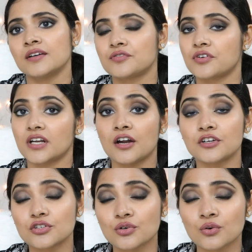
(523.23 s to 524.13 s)
different
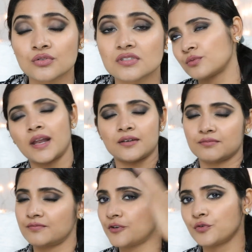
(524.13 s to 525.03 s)
undertones, like
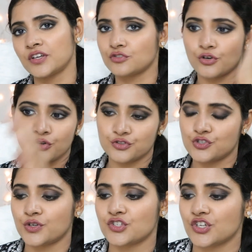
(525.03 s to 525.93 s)
few weeks ago.
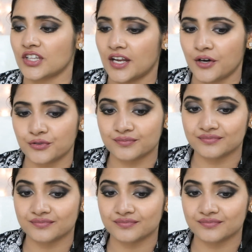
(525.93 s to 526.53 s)
You can check that out.